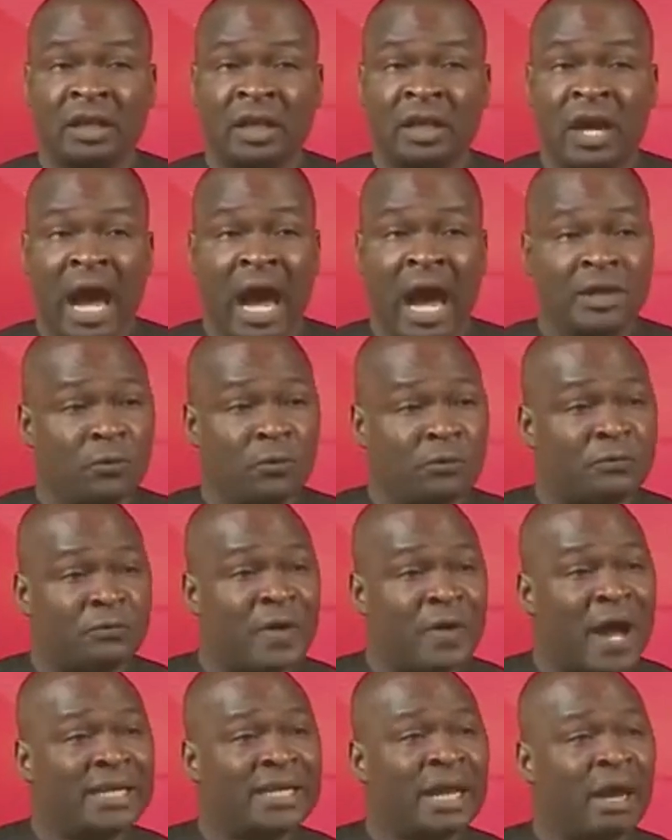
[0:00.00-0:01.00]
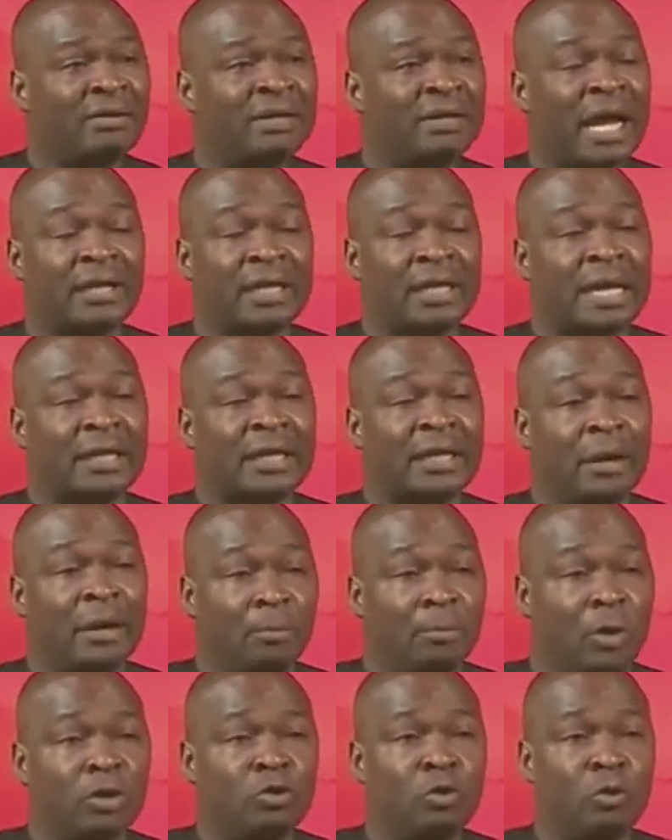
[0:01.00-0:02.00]
And you find out that the
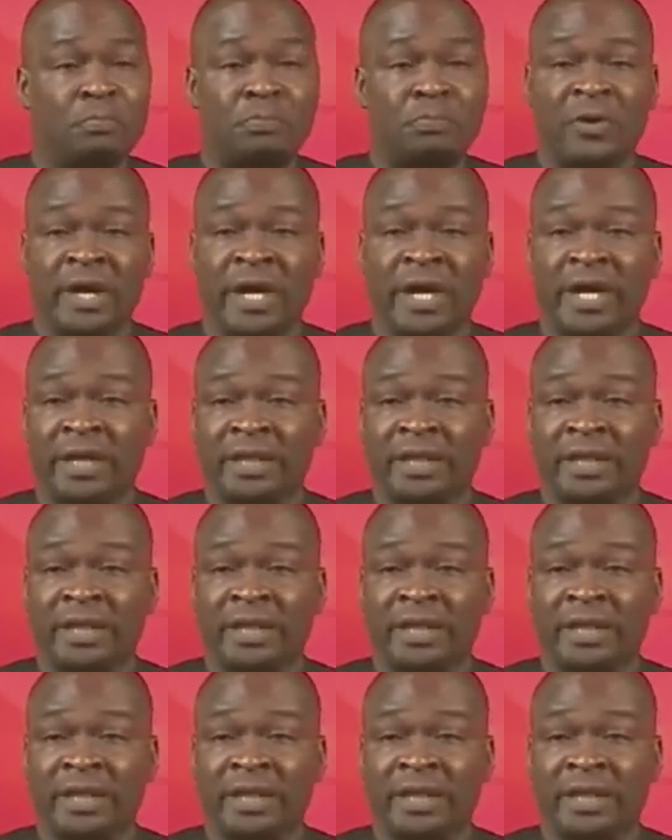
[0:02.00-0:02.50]
more you pray,